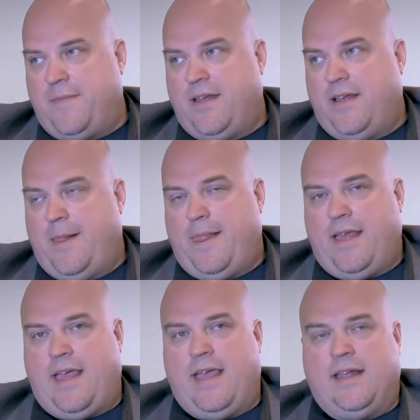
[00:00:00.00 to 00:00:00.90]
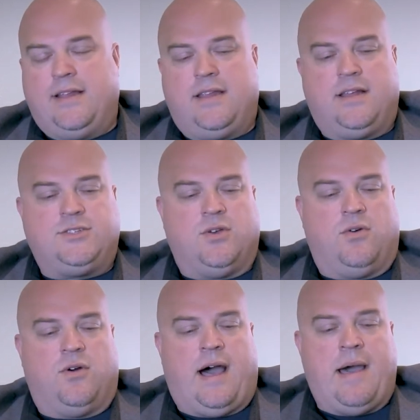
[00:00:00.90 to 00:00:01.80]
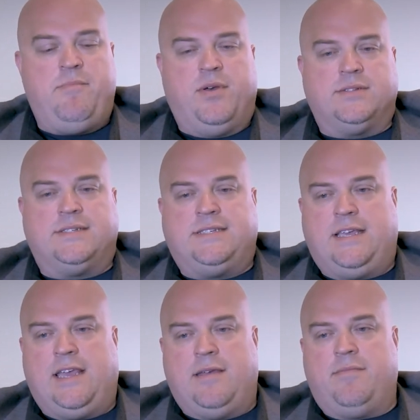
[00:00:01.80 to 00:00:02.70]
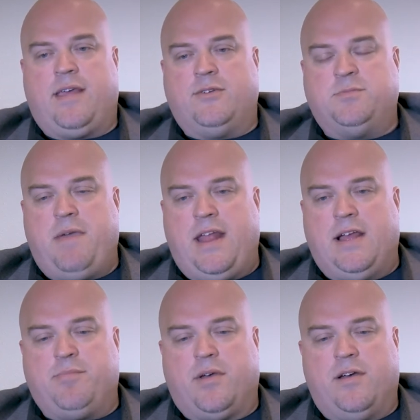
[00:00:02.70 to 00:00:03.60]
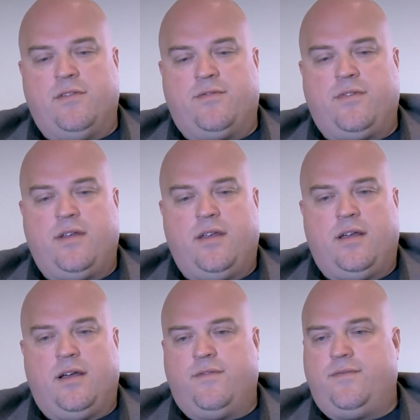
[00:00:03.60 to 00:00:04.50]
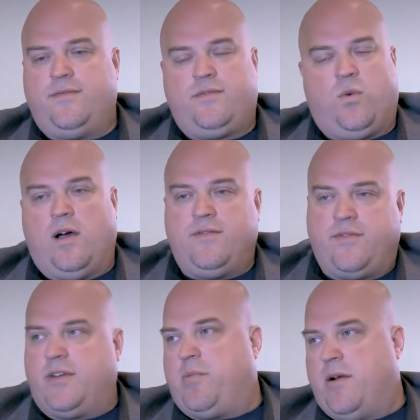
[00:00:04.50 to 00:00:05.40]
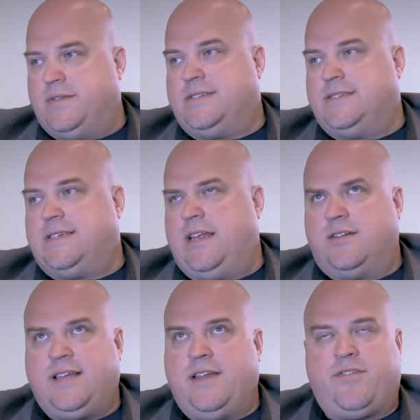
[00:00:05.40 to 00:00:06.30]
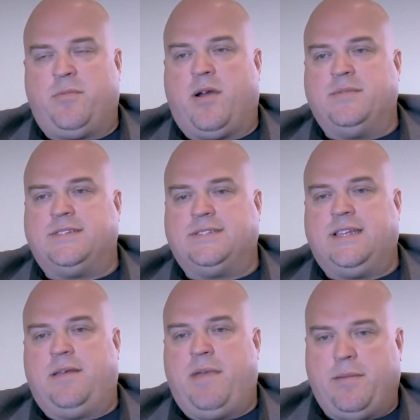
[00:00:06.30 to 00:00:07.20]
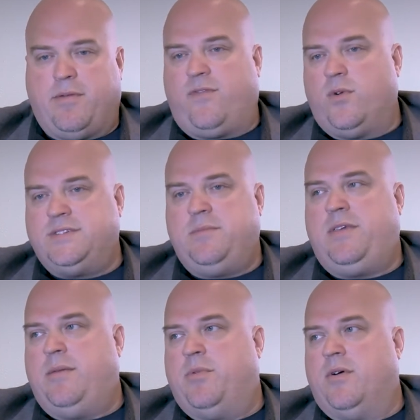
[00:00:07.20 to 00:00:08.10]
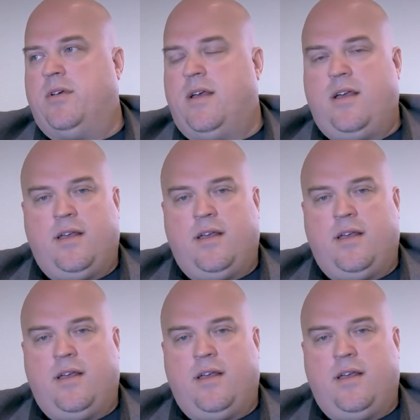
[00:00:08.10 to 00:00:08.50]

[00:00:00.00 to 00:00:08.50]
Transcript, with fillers: Yeah, I love that. And so I built a team that was made up of of 12 different departments in the city or 10 different departments in the city, made up of 14 people